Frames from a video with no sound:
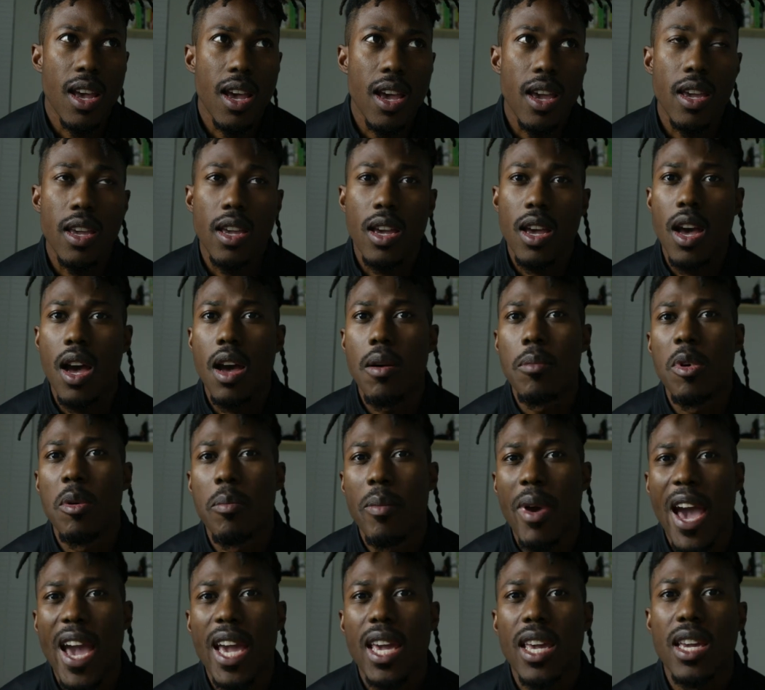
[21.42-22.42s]
like I'm a
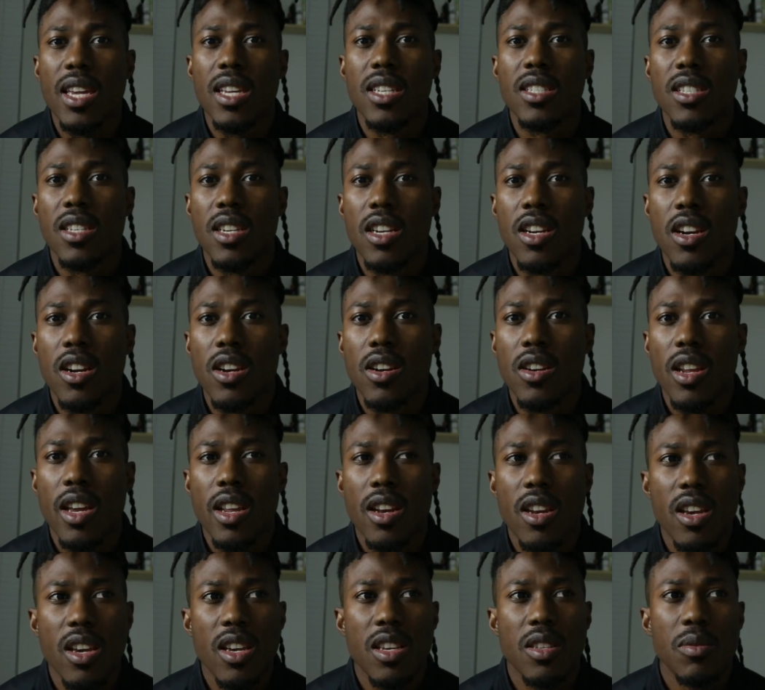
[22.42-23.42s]
back-end engineer
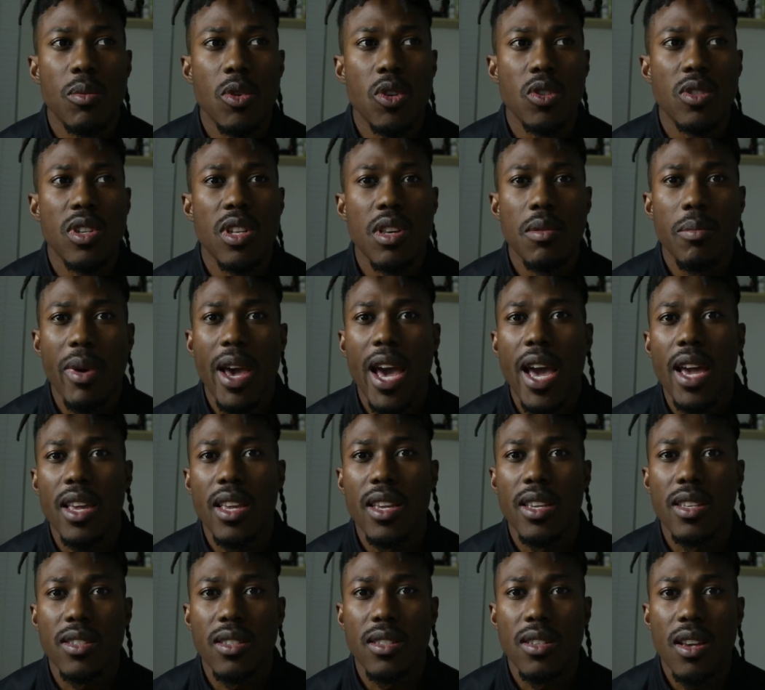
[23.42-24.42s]
that does mostly
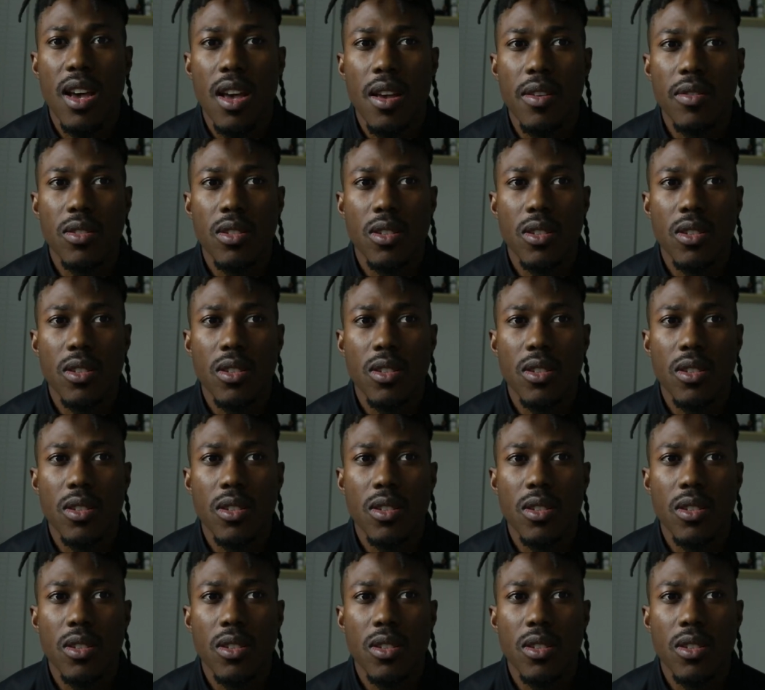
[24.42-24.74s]
back-end stuff.